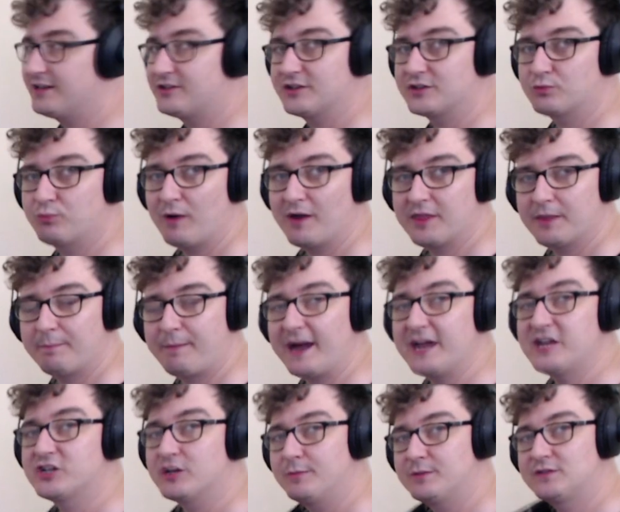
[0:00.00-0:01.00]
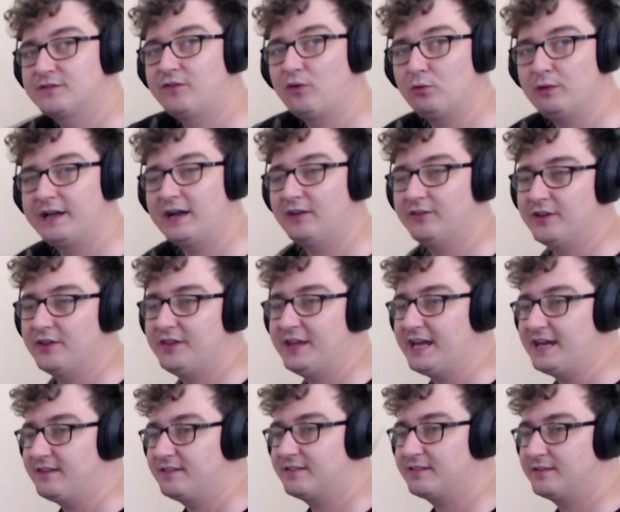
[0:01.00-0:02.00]
It's just where the bass drum is falling
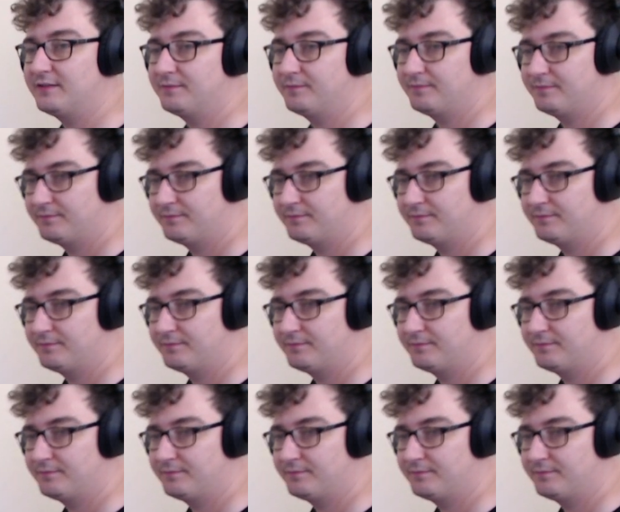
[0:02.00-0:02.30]
underneath.